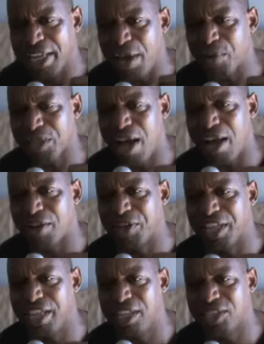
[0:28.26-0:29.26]
They was
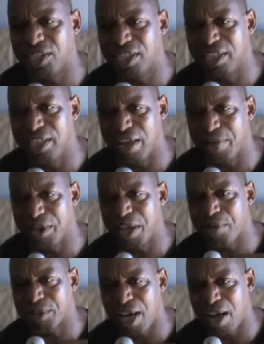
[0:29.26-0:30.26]
hollering ECW,
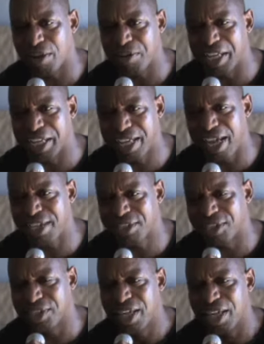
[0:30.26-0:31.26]
they was hollering the
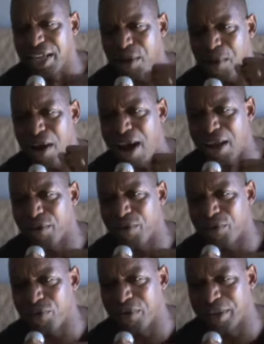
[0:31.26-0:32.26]
gangsters, they were
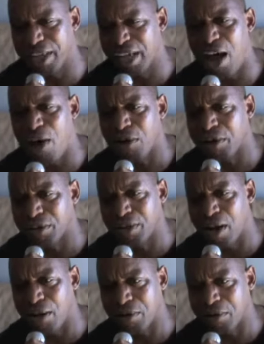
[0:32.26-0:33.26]
hollering for
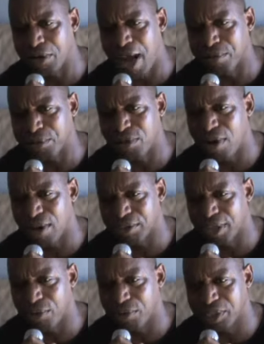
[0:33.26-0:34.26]
all the top
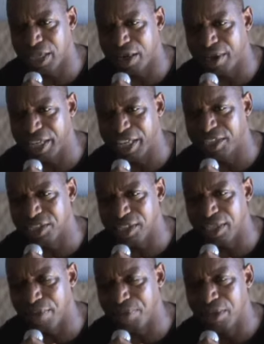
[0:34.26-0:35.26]
stars that was there in
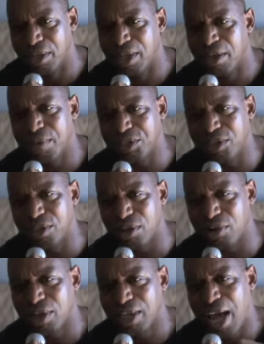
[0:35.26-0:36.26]
ECW. But you
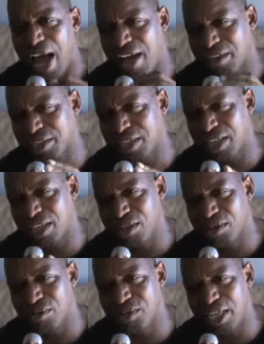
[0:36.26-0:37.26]
know, I see a
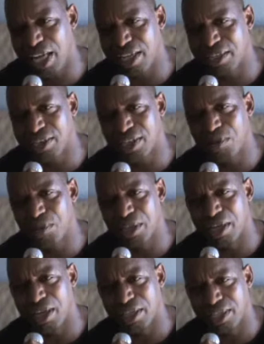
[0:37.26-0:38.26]
little jealousy
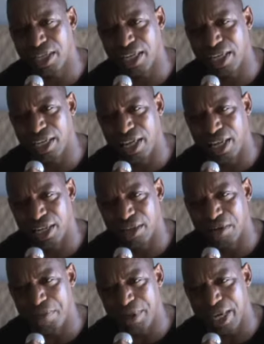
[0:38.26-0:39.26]
with TNA a
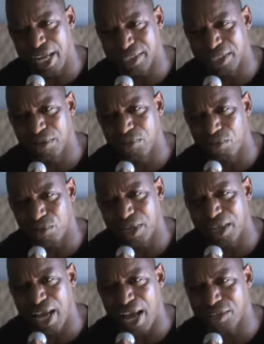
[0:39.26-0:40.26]
little bit. I seen them
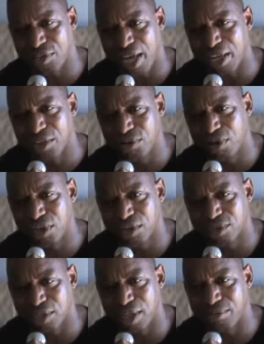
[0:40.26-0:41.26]
run out, try to do a
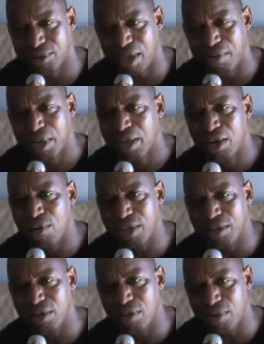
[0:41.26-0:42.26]
little something, something.
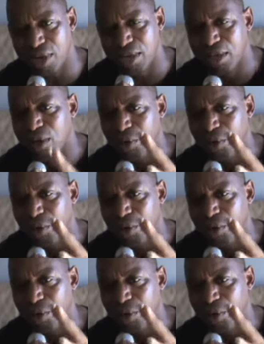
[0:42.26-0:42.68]
Well, you know what?